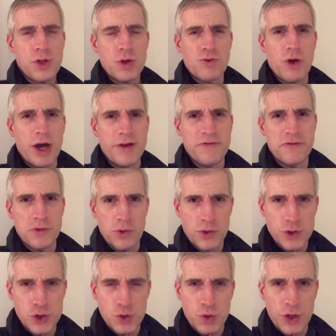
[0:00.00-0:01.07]
rotten
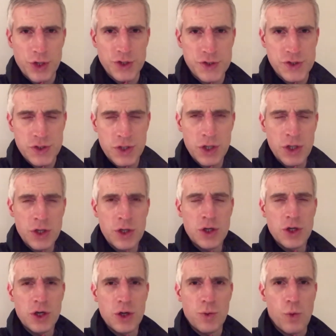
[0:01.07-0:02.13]
floor joists,
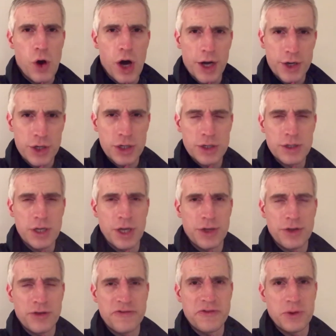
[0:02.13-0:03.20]
water
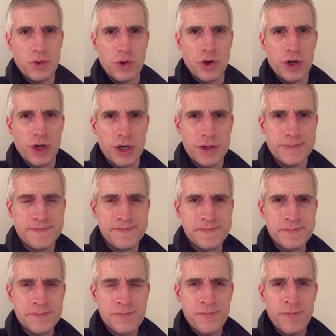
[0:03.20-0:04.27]
under the floor,
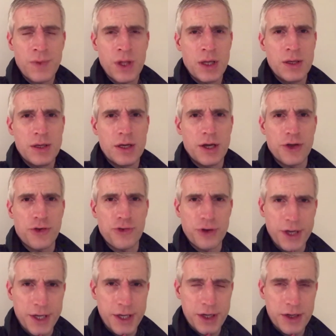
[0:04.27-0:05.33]
a
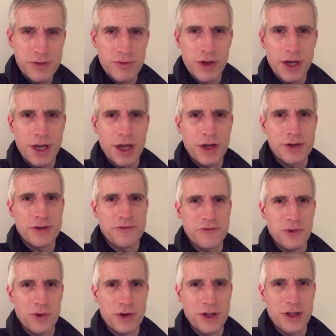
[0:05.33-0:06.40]
creek running onto the
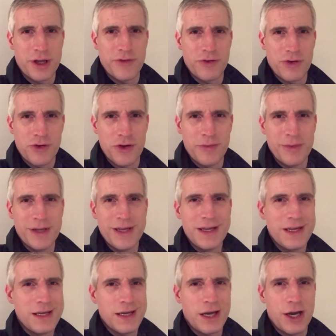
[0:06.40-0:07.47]
floor in the living room.
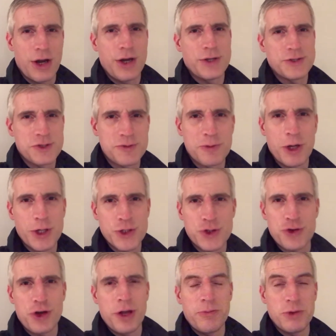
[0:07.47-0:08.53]
All right, it's a small
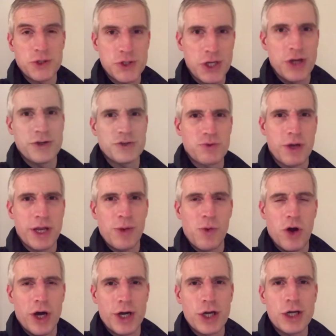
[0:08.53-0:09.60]
stream, but still, it's running
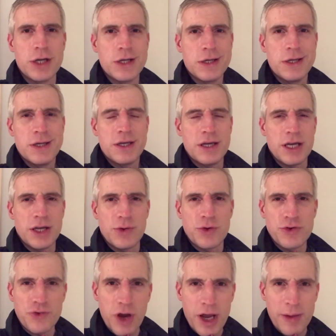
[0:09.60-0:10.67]
water into a
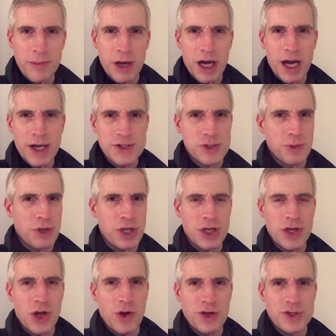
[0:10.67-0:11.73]
drain box that we
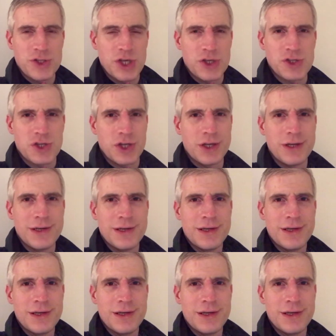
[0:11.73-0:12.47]
didn't know existed